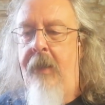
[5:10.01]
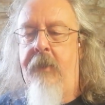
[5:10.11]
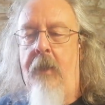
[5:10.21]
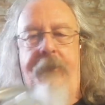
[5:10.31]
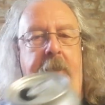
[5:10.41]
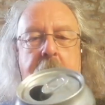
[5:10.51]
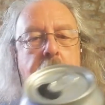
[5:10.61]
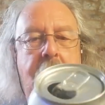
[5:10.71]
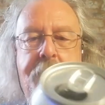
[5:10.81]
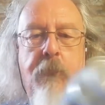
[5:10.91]
they do
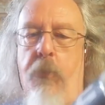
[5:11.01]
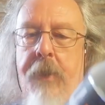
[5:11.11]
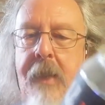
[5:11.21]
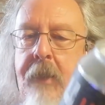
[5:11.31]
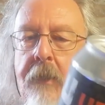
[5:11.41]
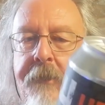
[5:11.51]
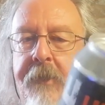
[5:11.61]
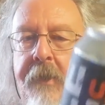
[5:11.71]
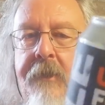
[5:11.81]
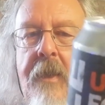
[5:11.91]
make some good ales,
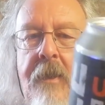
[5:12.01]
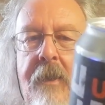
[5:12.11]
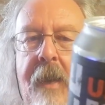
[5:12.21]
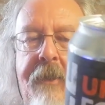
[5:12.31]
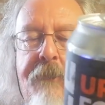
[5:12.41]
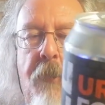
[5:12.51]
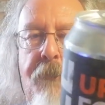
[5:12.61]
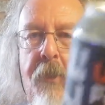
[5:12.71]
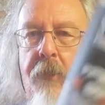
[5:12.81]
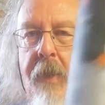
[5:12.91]
these Exmoor
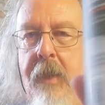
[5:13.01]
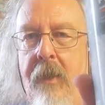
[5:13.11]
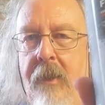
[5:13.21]
Brewery.